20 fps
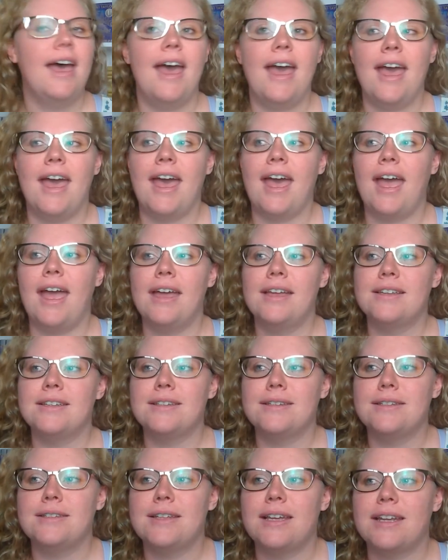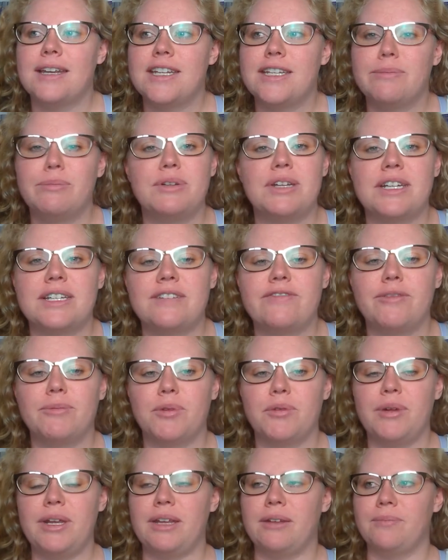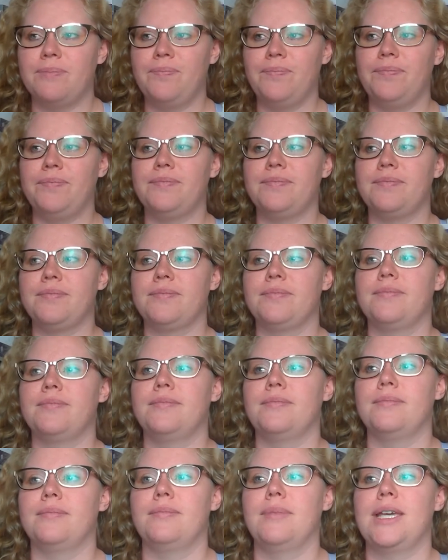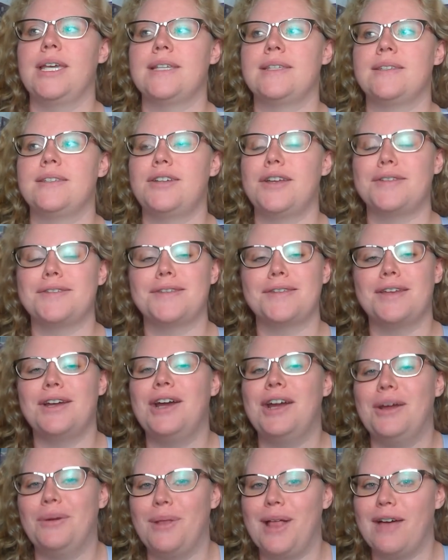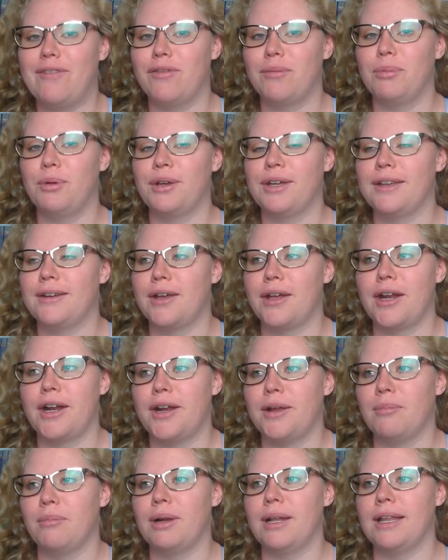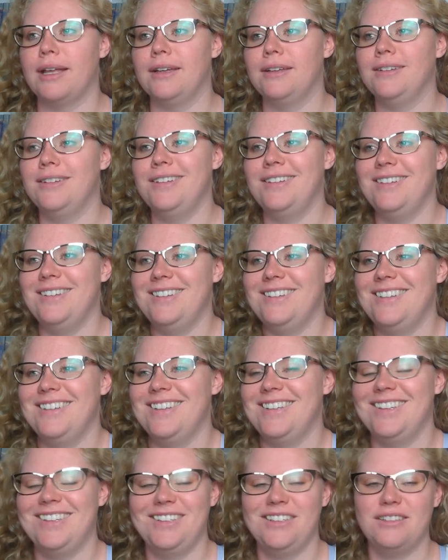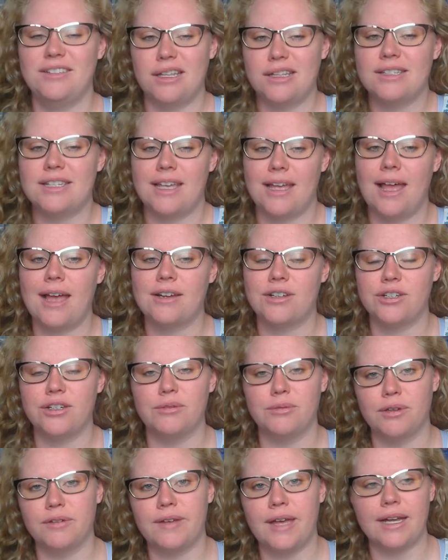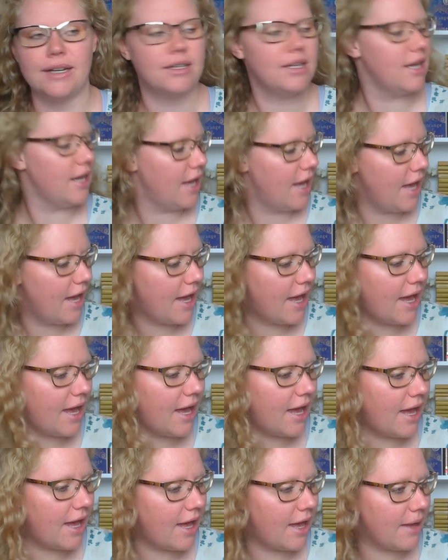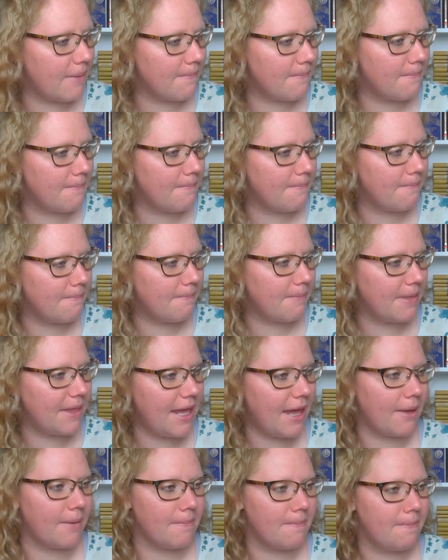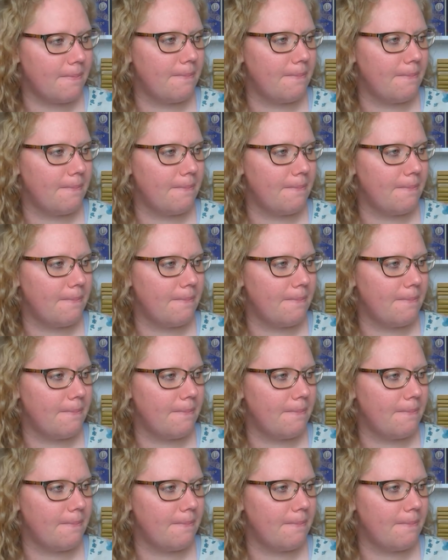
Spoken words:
and I need to protect it from the rain, because chances are I will have a book and not an umbrella. That's actually a real fact. Yeah.